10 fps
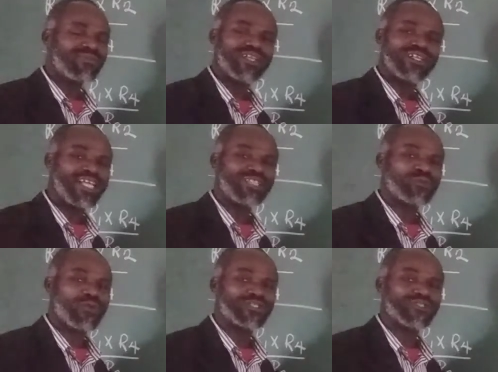
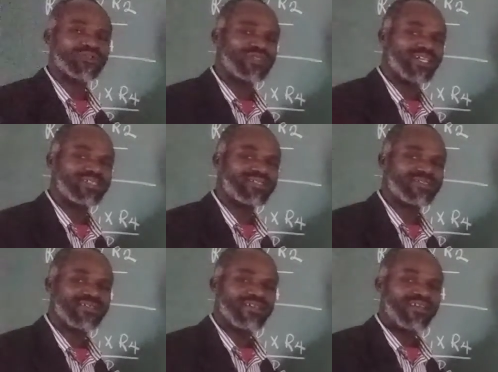network
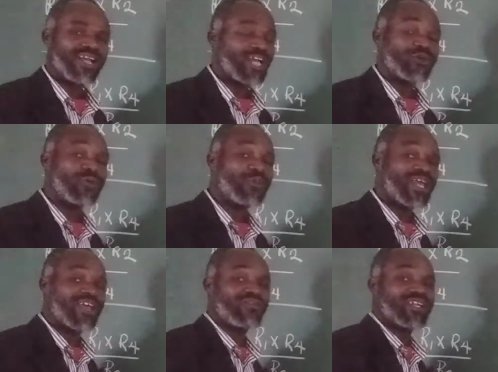students, and
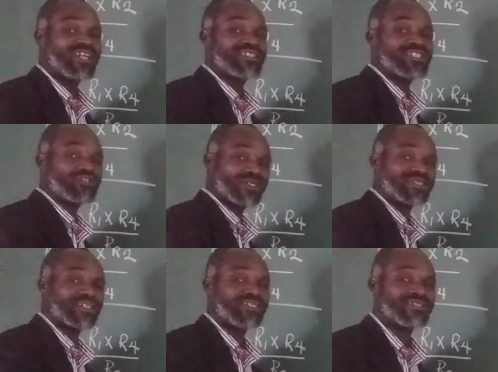whoever that is
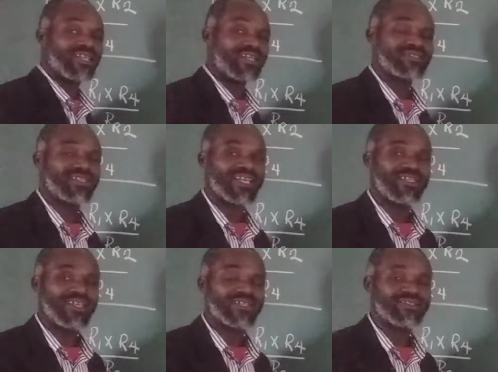interested in things like
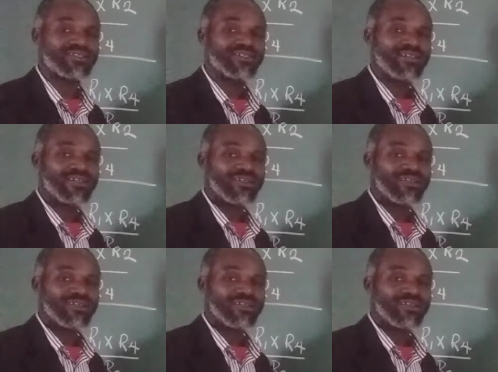this.